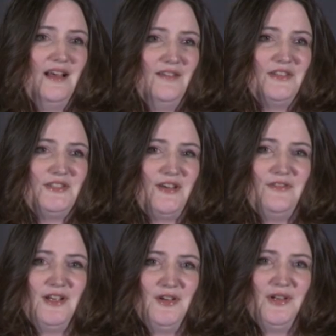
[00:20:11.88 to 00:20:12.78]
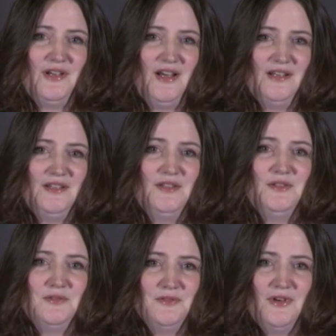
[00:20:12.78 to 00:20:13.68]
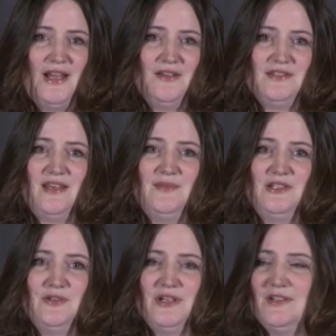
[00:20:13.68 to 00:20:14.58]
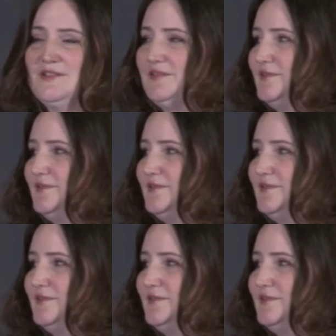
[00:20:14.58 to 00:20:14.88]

of the suffering going on right outside my door.